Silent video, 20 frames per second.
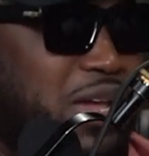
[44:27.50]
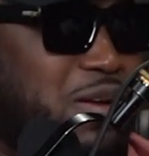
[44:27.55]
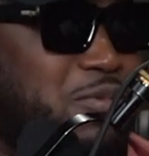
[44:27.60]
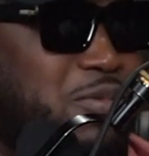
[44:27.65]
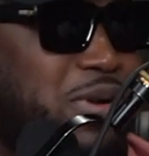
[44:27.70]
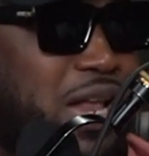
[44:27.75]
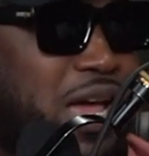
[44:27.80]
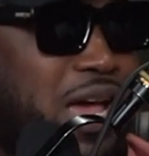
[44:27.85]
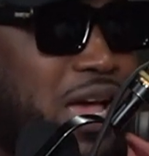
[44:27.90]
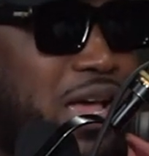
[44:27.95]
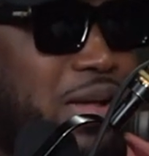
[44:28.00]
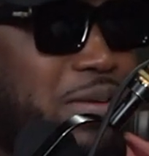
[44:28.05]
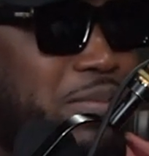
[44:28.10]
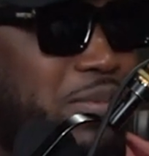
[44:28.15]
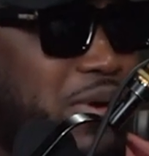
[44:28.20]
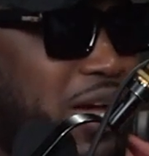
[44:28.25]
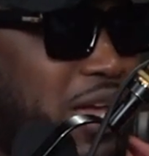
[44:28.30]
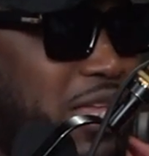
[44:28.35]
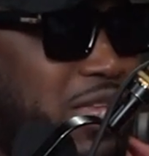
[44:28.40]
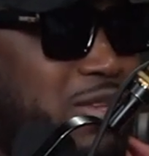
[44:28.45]
went out,
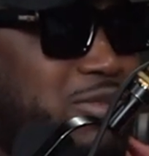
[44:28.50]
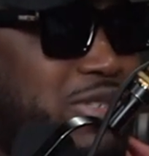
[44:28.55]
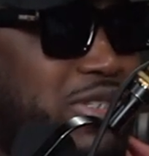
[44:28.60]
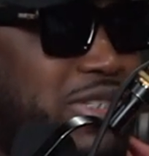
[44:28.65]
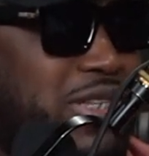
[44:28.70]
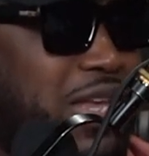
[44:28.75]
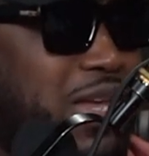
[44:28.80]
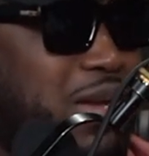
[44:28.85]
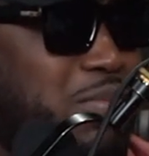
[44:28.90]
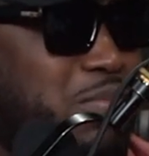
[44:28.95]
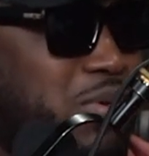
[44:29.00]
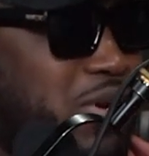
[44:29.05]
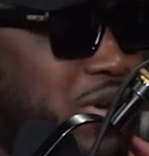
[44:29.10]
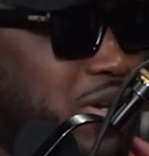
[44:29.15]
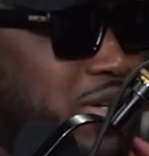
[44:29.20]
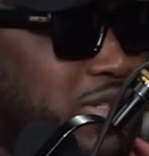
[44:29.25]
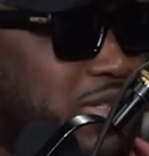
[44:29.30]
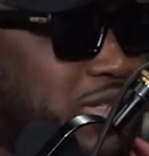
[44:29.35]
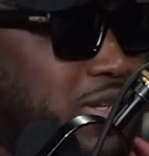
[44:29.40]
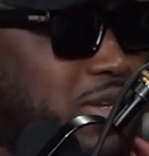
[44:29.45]
bro. And you seeing
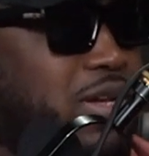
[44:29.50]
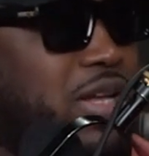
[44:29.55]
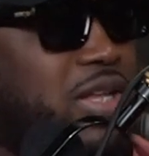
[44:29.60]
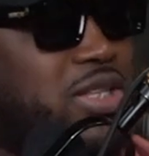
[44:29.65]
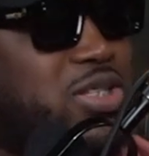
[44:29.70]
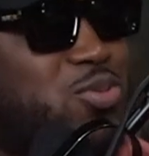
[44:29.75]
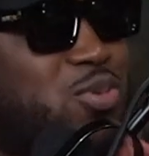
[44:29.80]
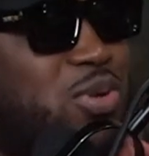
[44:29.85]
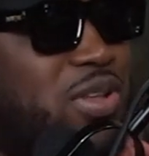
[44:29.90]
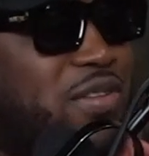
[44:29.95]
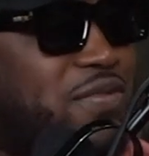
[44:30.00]
Bron still hitting 25.